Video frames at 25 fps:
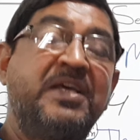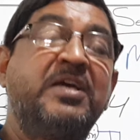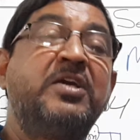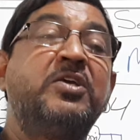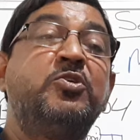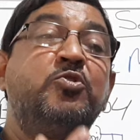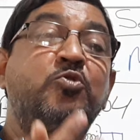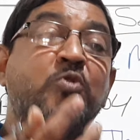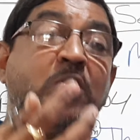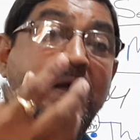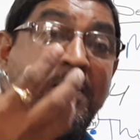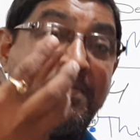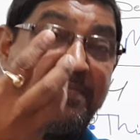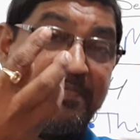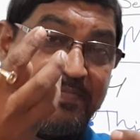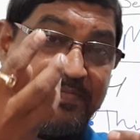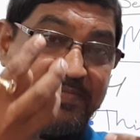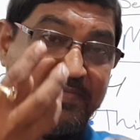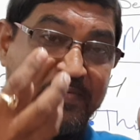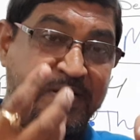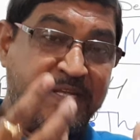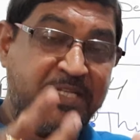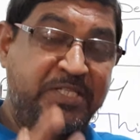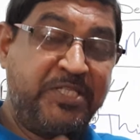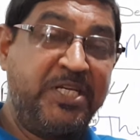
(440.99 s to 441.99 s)
You have
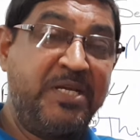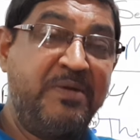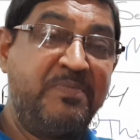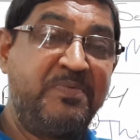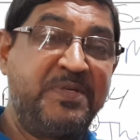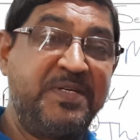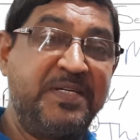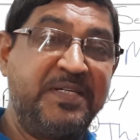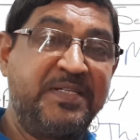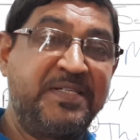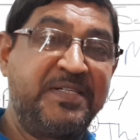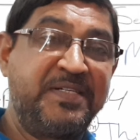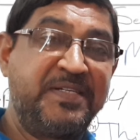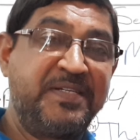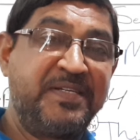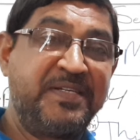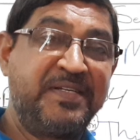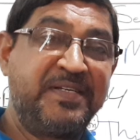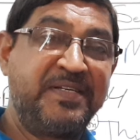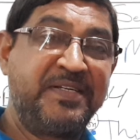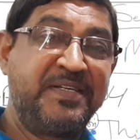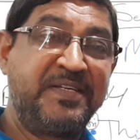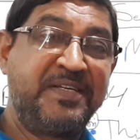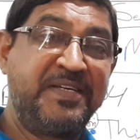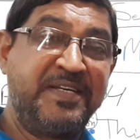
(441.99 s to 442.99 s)
achieved it
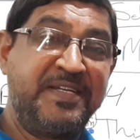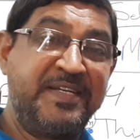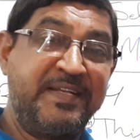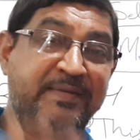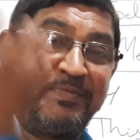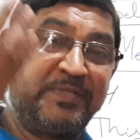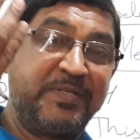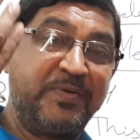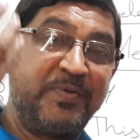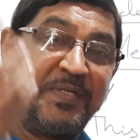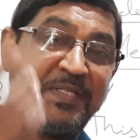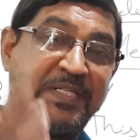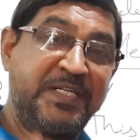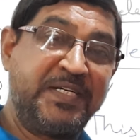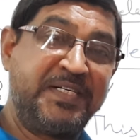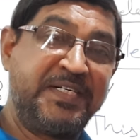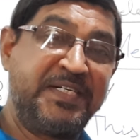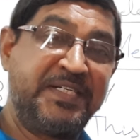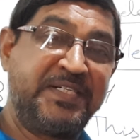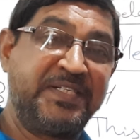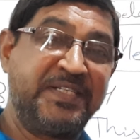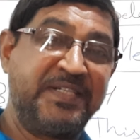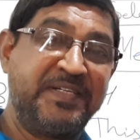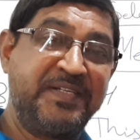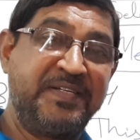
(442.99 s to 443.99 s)
in F7
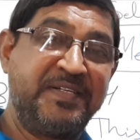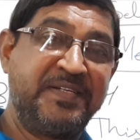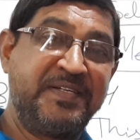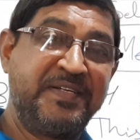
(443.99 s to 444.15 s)
generation.